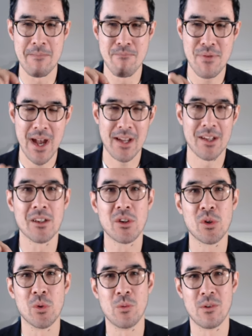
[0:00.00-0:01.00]
beck and
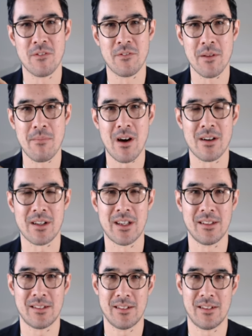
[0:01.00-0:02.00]
call of the
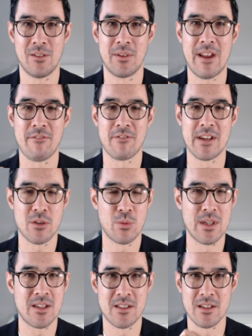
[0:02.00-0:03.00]
market on every
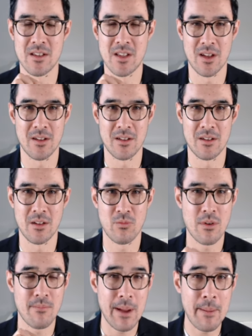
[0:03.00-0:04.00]
twist and turn.
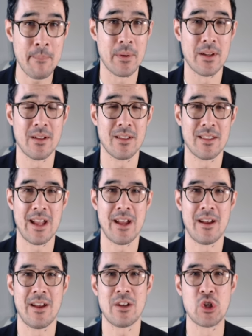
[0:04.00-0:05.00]
Remember,
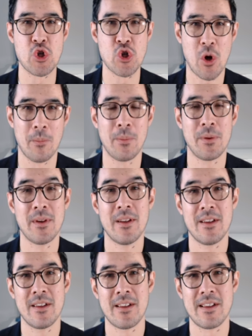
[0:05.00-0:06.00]
their job
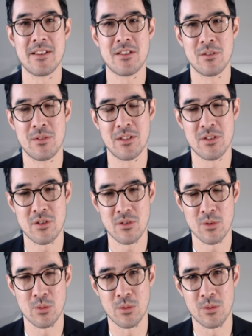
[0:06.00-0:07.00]
is to
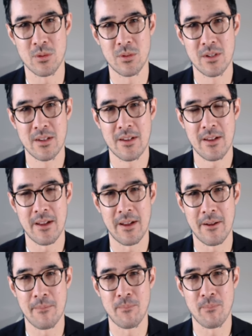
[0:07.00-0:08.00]
instill
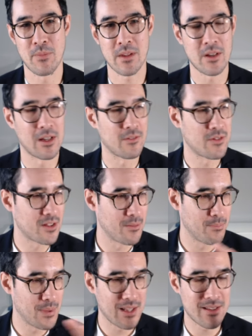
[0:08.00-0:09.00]
kind of
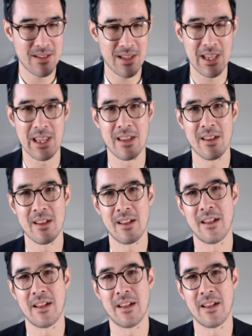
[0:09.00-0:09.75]
stability